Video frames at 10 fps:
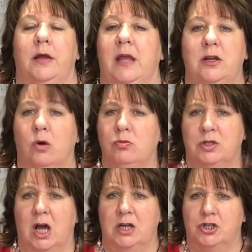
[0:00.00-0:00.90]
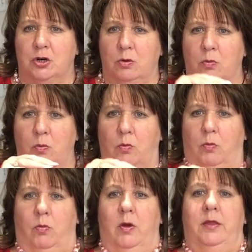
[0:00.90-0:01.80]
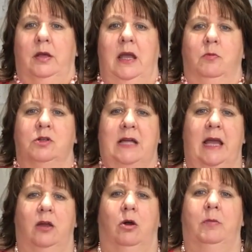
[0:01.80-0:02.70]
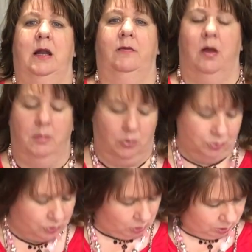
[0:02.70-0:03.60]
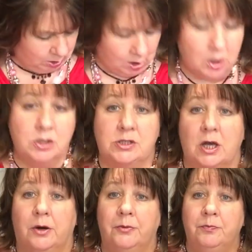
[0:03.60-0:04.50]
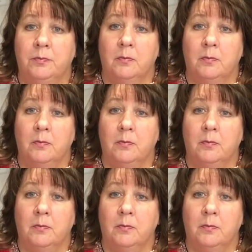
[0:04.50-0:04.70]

they don't touch when the camera's hanging on me and I've got my cruise card. So,